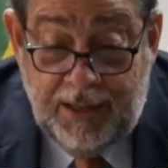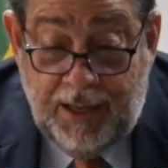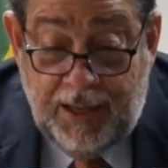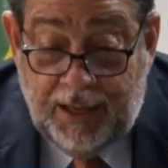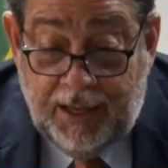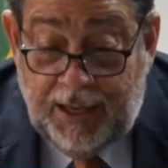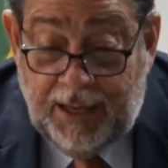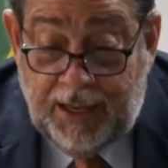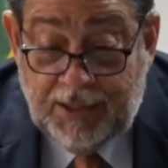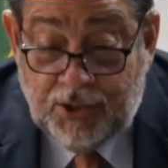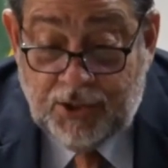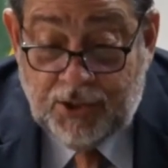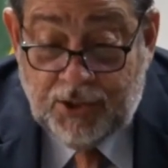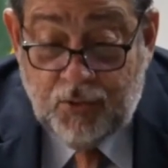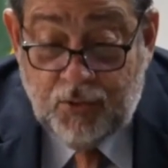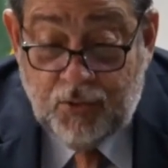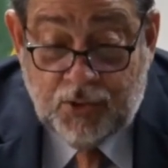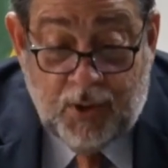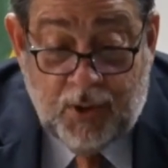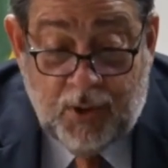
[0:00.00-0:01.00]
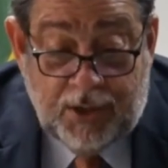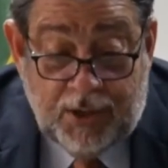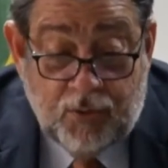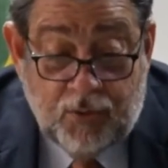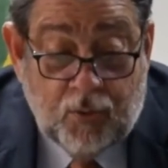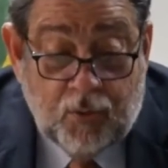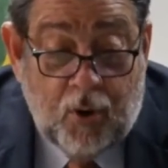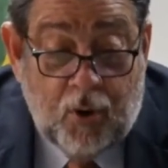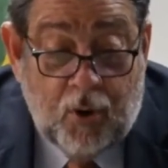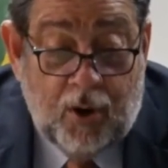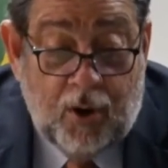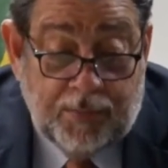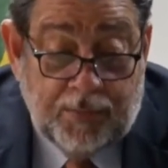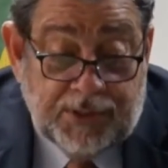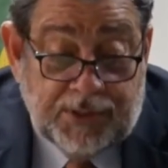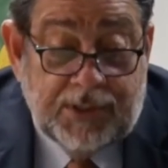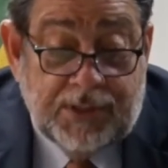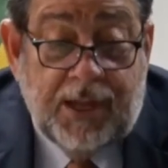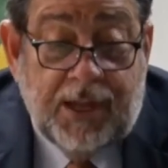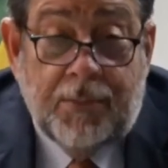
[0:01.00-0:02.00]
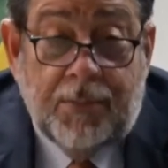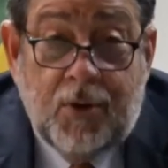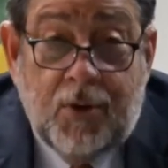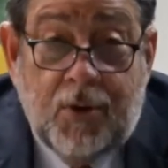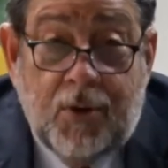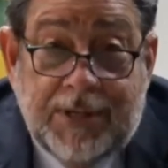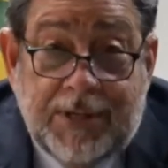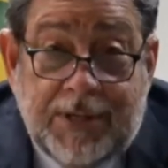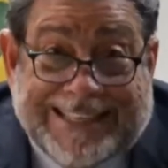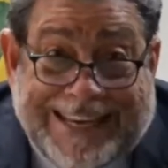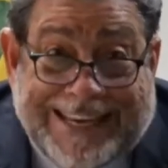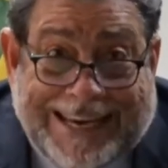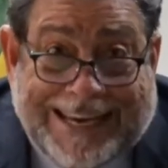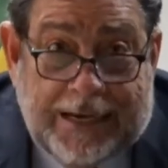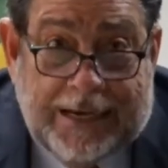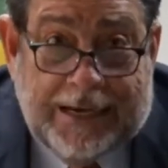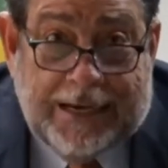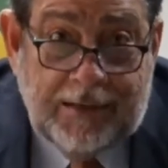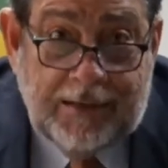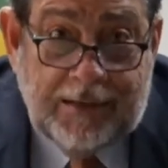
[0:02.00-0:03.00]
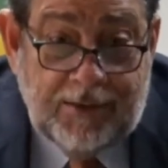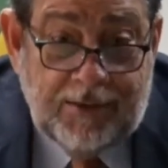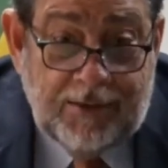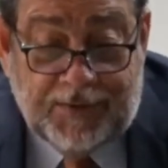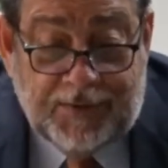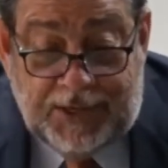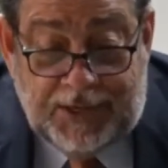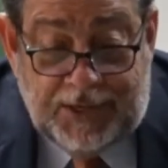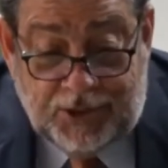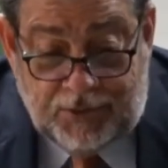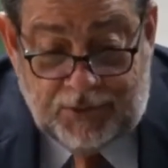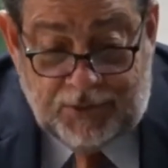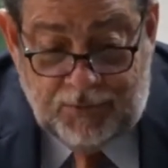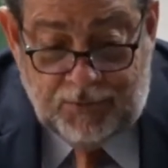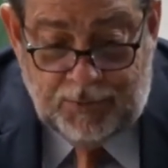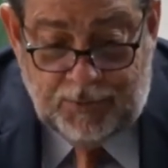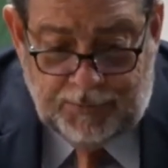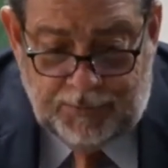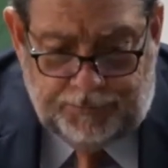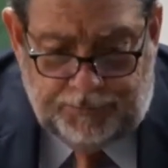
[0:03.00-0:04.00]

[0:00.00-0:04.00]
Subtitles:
against those who had no qualms about the sale of nationhood.